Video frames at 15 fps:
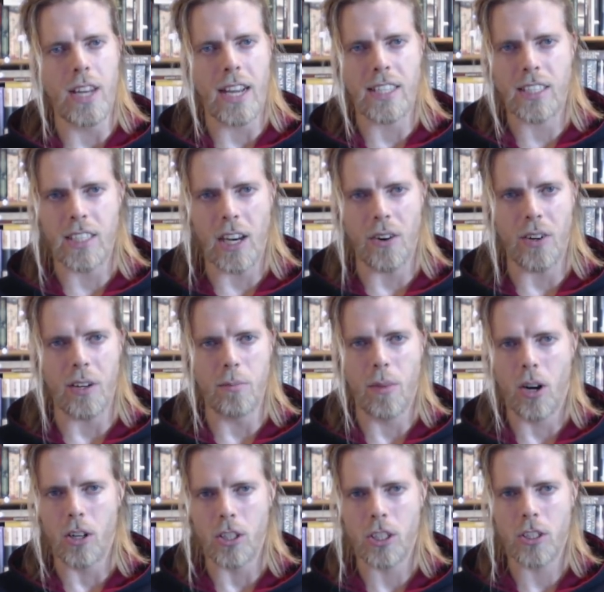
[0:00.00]
next year in
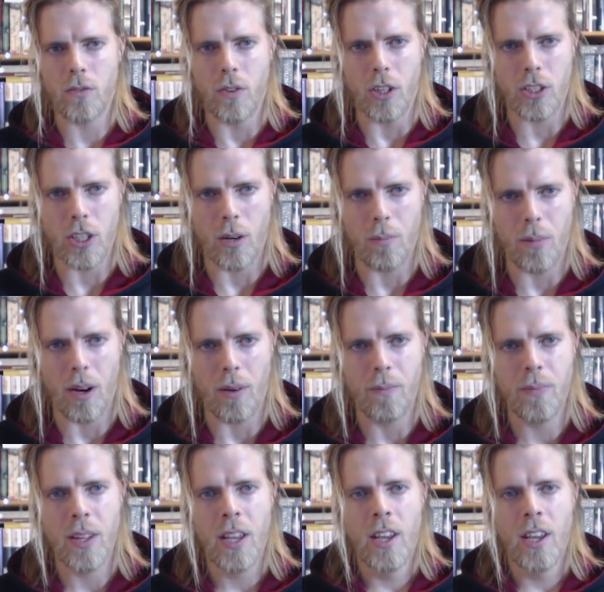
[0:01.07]
Mars, for example,